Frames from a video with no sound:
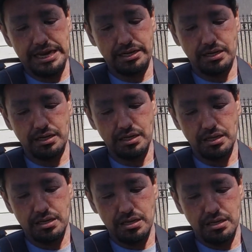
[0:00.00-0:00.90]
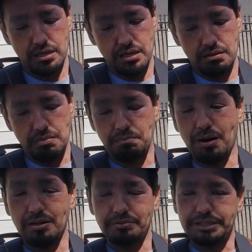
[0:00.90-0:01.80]
and my
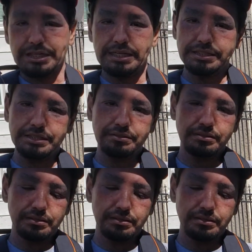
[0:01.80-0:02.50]
body was changing.